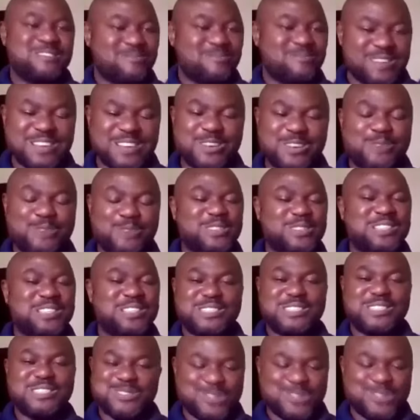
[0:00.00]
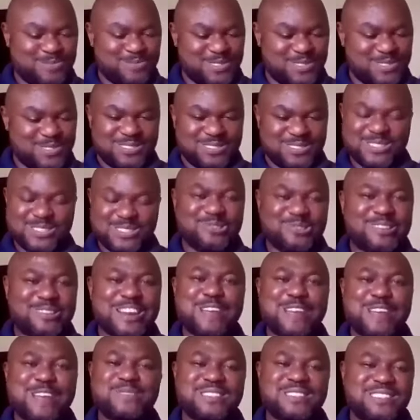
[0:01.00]
When the opportunity comes, you
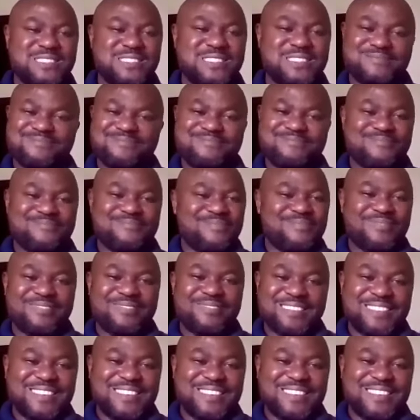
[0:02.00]
grab it.